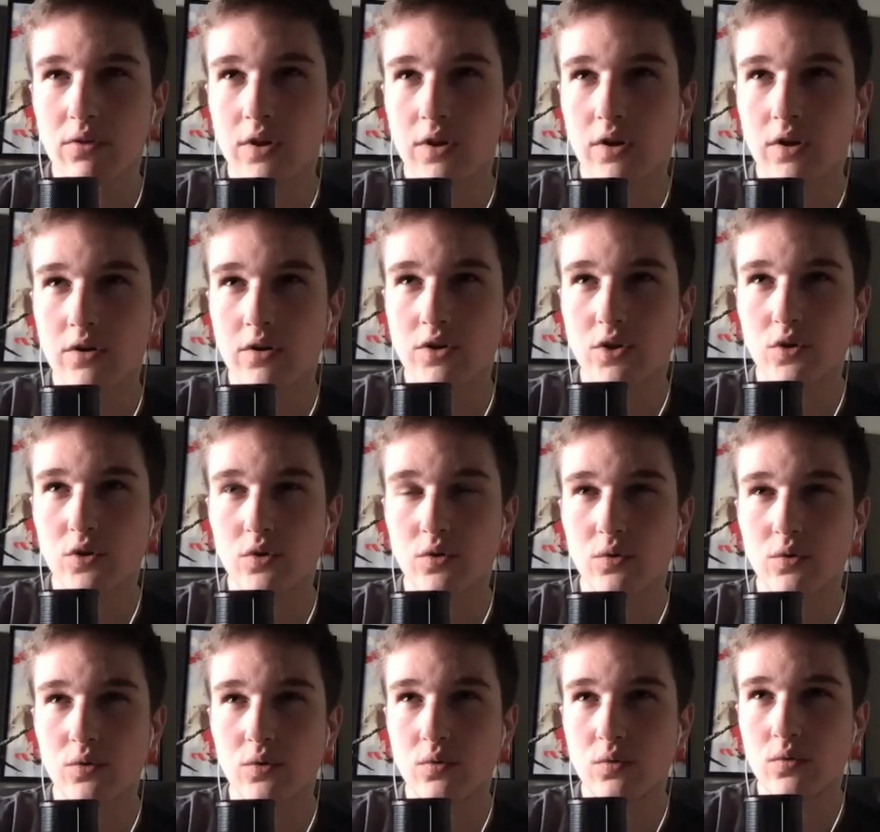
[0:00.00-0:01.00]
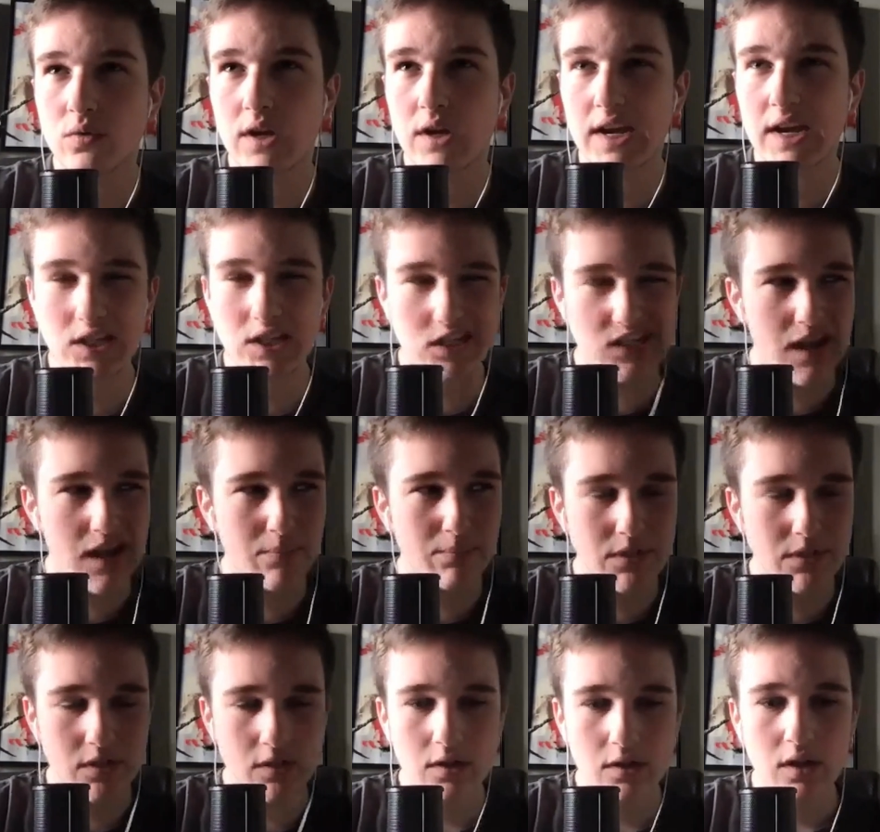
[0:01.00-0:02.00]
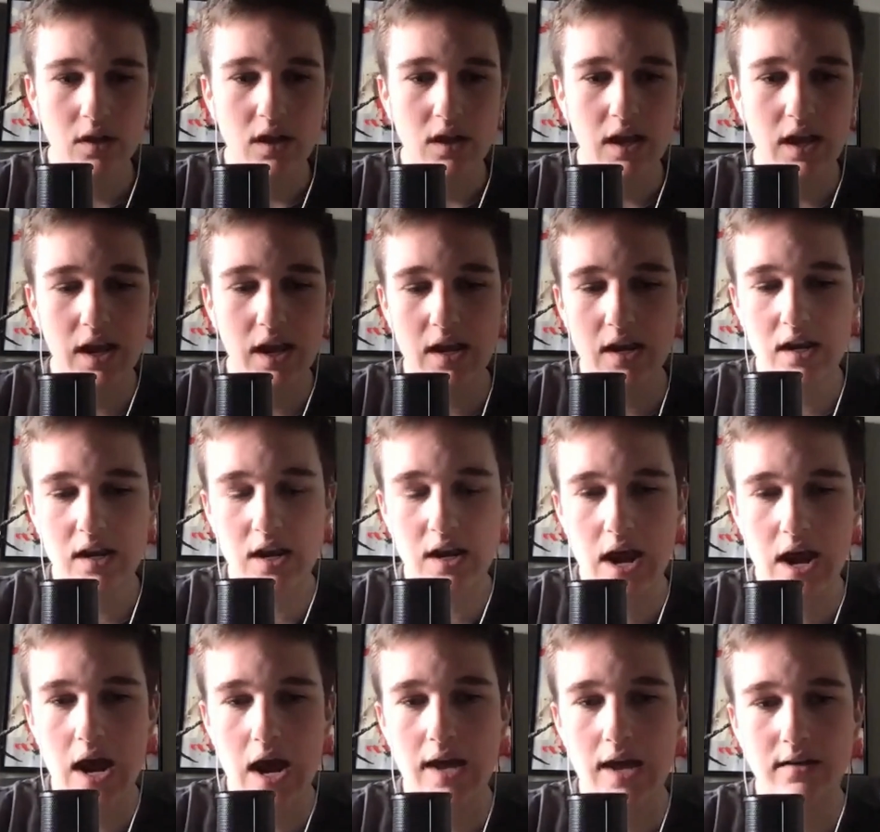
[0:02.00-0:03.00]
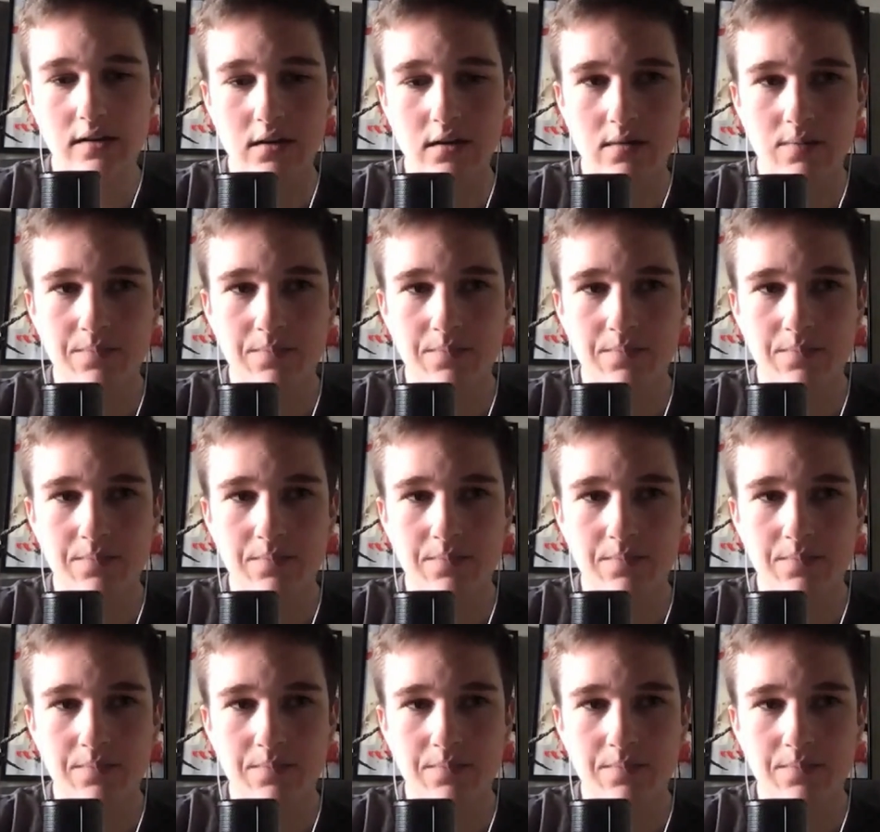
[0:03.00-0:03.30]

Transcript: of learned to accept and not